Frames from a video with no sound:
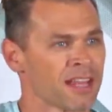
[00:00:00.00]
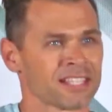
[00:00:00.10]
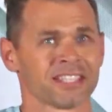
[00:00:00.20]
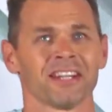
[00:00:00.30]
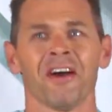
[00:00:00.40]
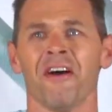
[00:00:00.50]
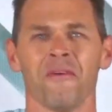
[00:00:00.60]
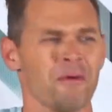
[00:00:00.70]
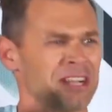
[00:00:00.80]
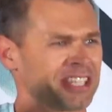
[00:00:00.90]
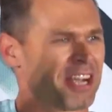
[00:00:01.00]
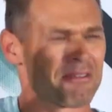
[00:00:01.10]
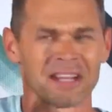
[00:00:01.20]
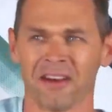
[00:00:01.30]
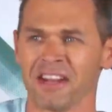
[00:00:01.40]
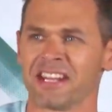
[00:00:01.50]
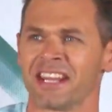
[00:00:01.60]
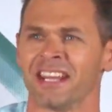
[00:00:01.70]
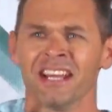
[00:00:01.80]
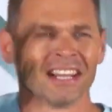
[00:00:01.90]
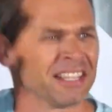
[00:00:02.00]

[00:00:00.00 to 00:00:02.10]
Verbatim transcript: They said, oh, What is going on here?